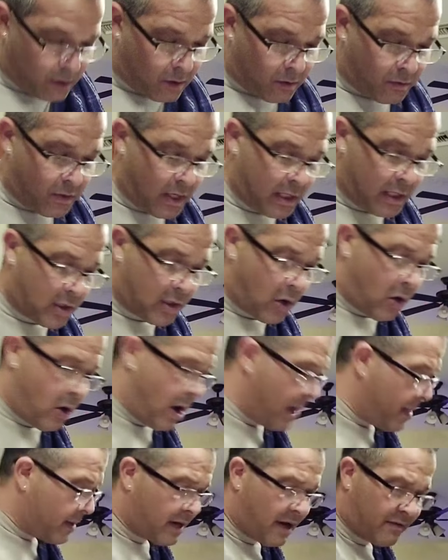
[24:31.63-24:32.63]
these whole,
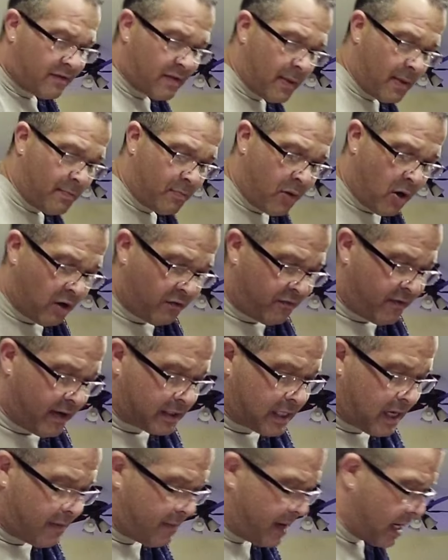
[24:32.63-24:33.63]
and they don't have to be
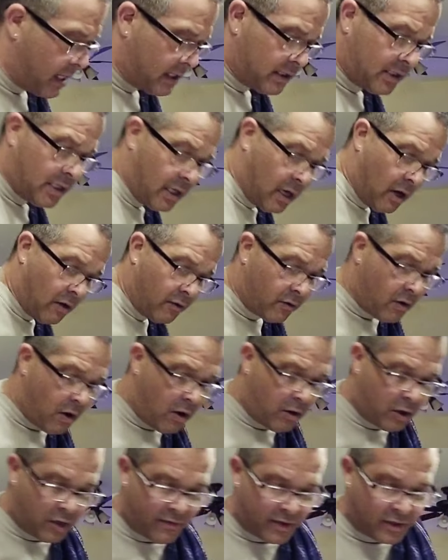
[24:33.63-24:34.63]
perfect. I mean, it's, you know, they're all
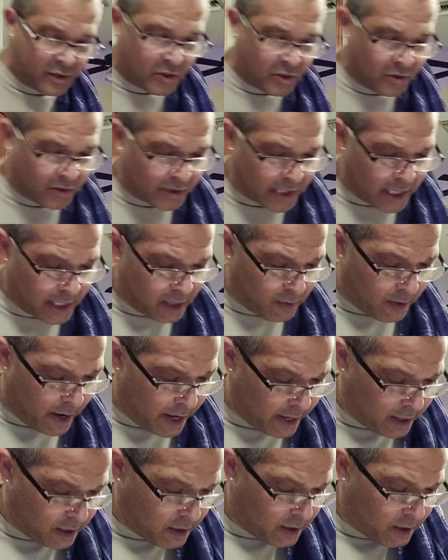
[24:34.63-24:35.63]
going to reduce
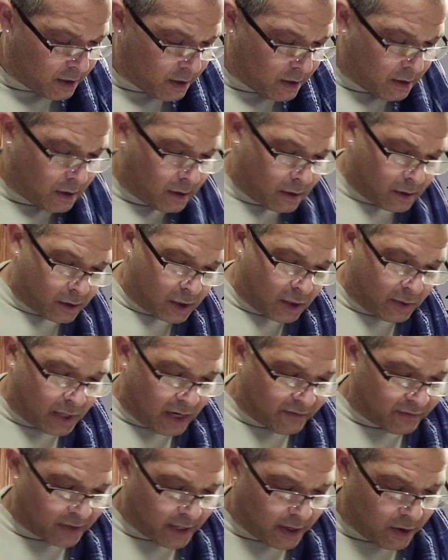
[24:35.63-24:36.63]
anyway to
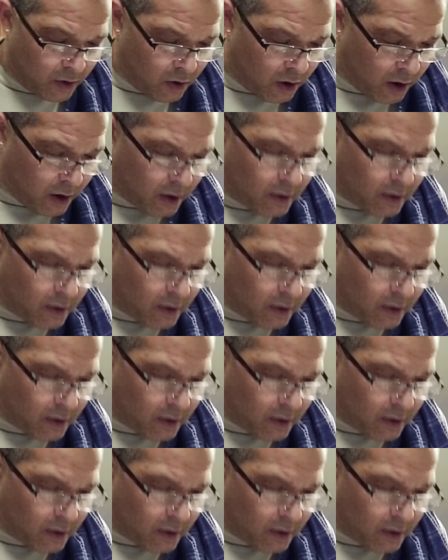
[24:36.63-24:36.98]
whatever they are.